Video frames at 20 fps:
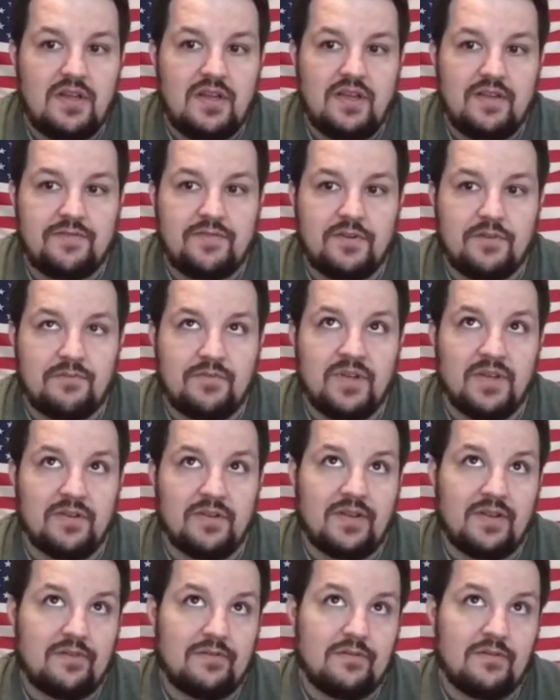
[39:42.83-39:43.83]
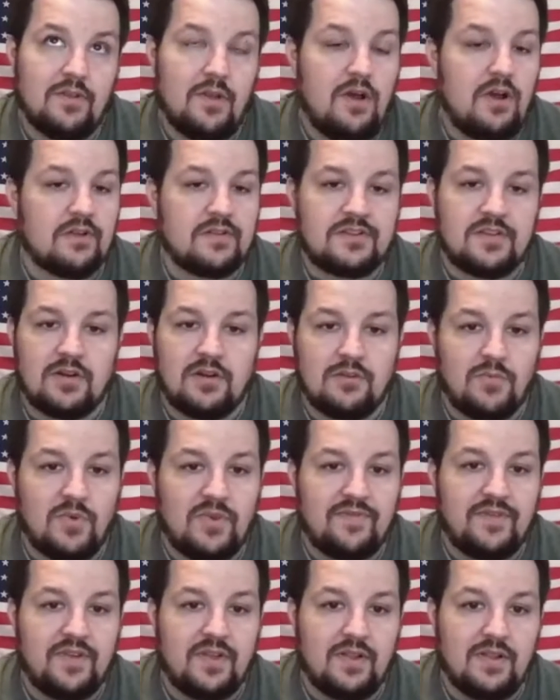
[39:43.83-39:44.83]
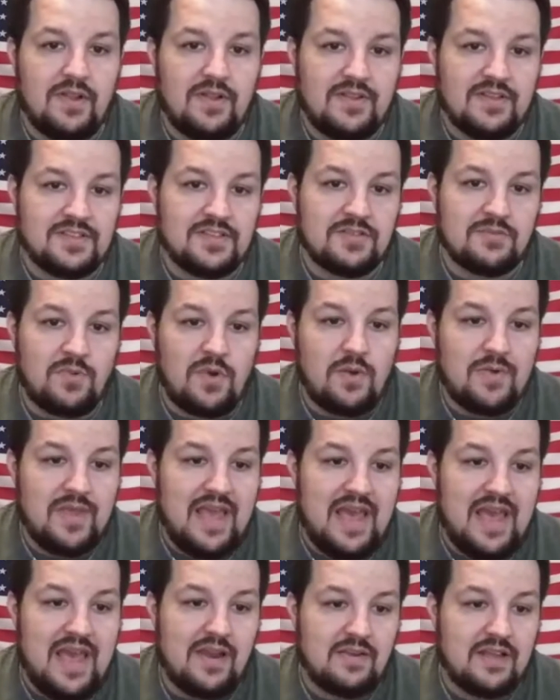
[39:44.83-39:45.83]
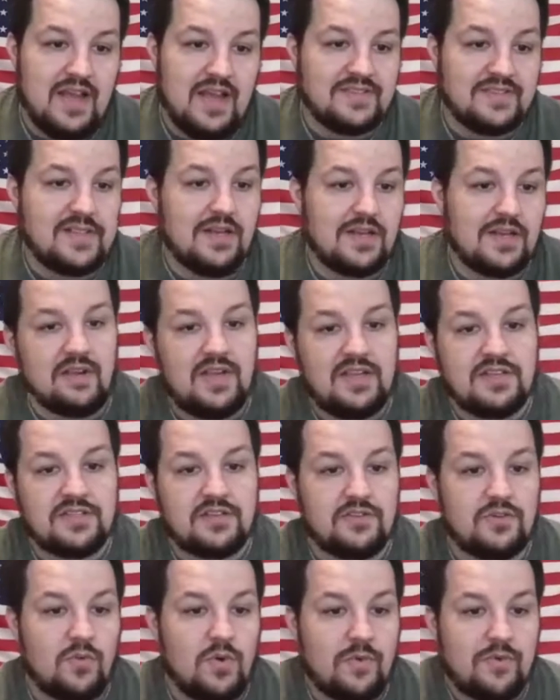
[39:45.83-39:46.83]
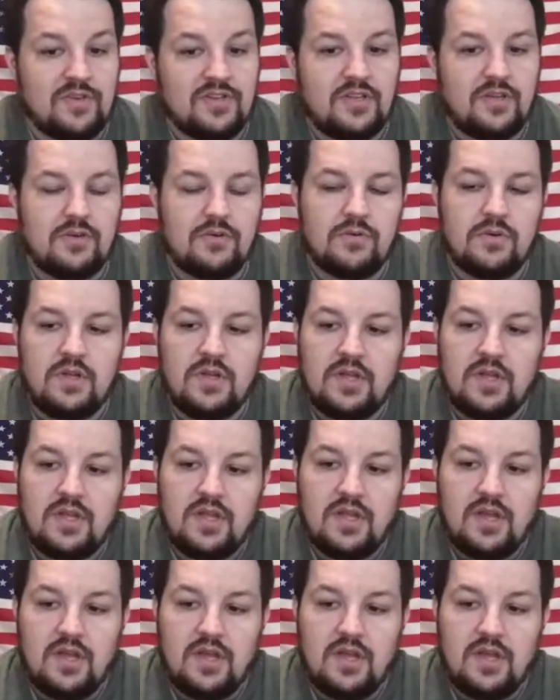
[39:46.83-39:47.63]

If you're building long-term, we feel, and this is why we added content creation to what we do.